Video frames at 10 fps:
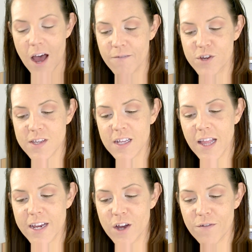I've just
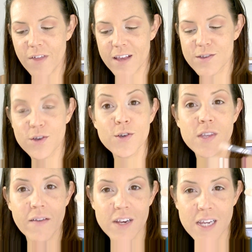cleaned off that
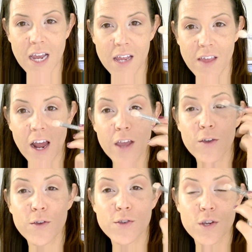217 that I
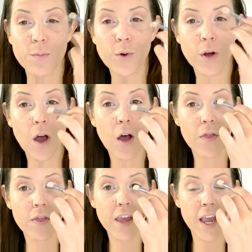used to put
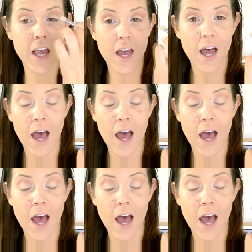on the